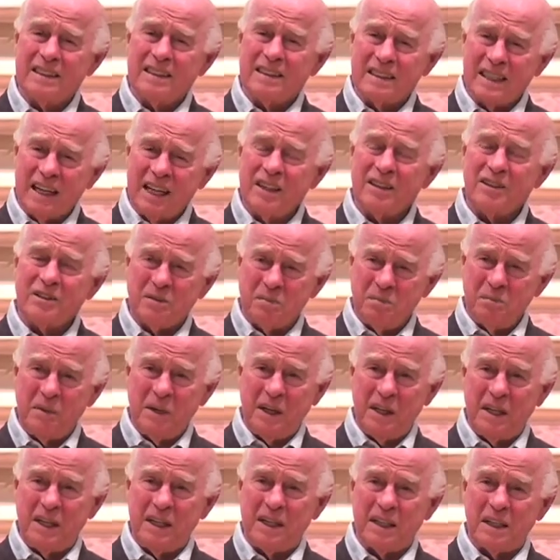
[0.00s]
that's
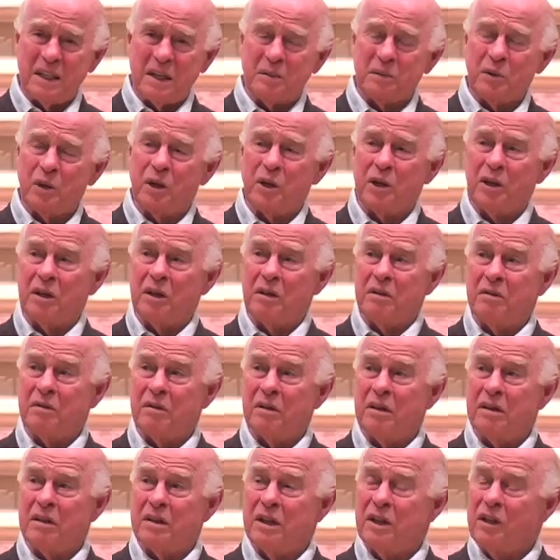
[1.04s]
me, and I'm going to
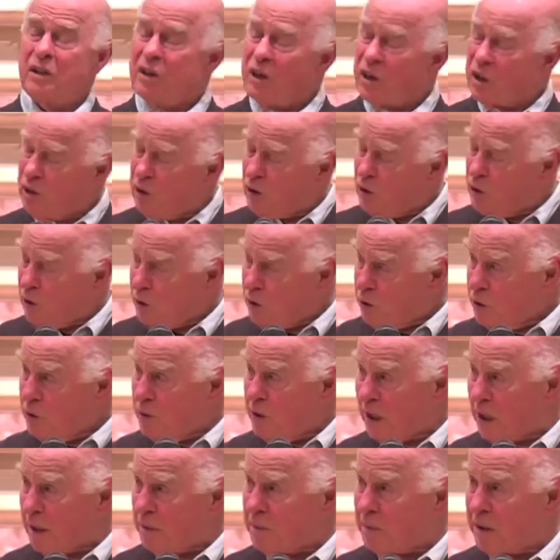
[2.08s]
continue to do
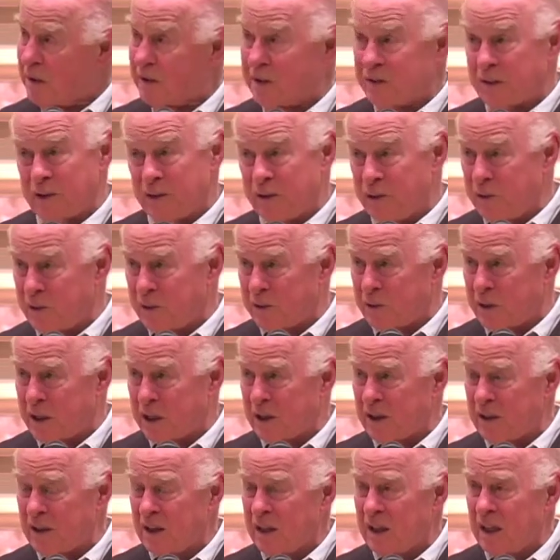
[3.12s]
that because I do it
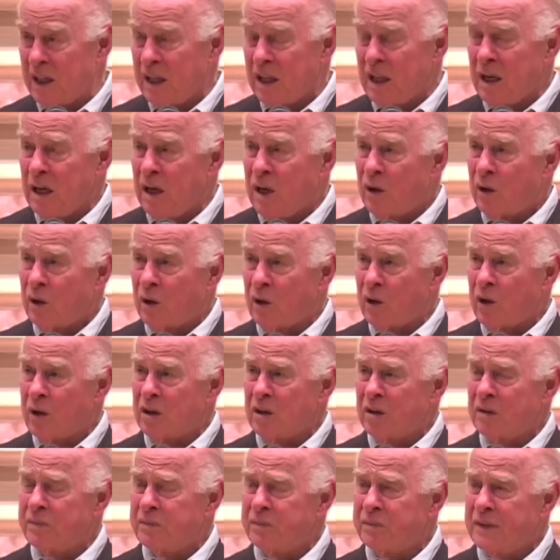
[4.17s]
well.
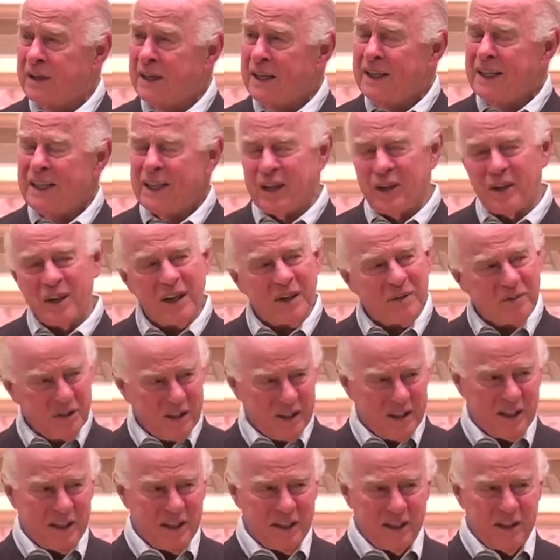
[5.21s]
Or, you know, I
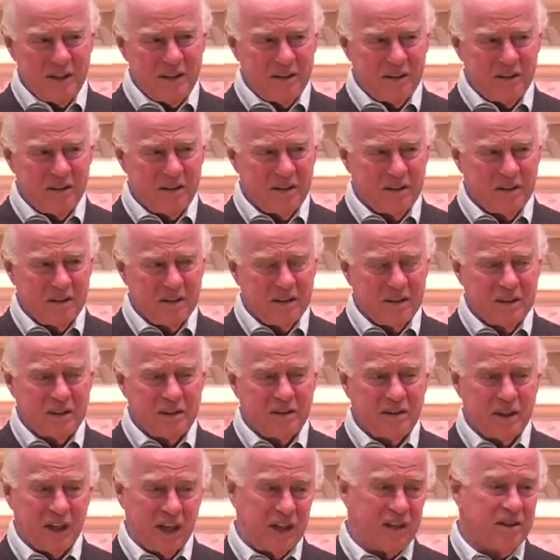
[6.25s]
really need to
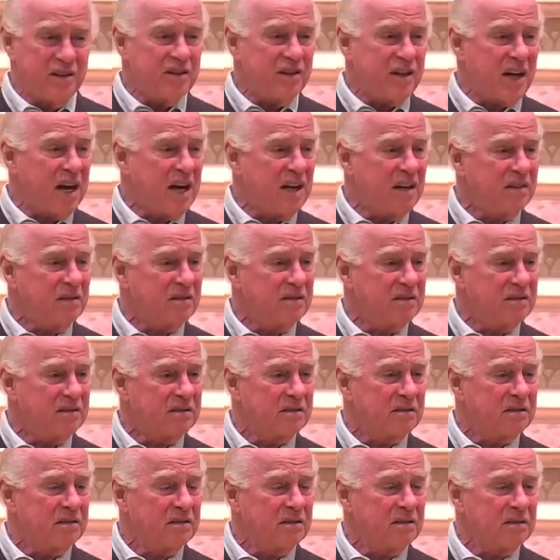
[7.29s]
change that.
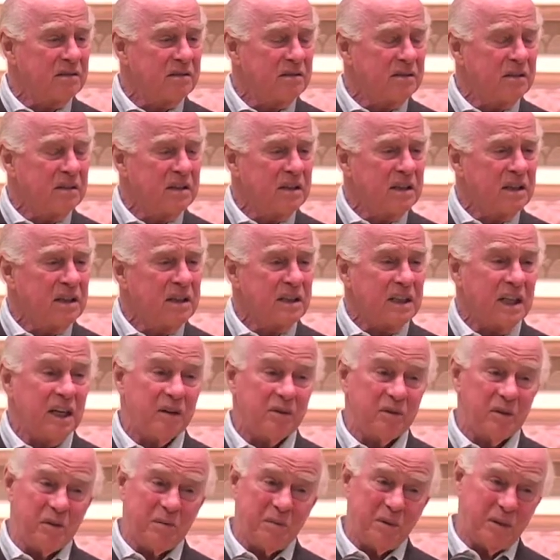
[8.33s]
That
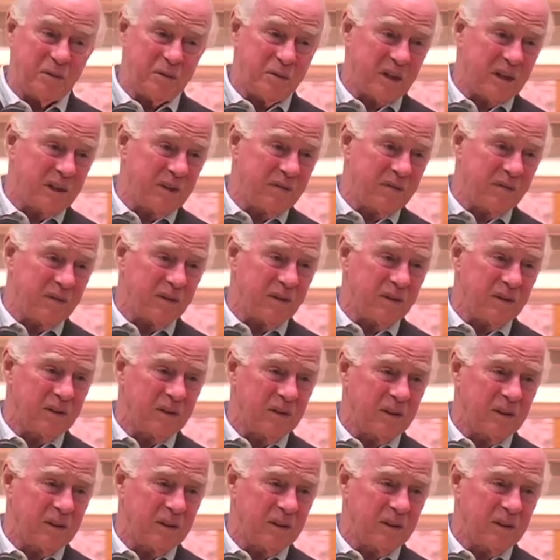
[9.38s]
would be wonderful,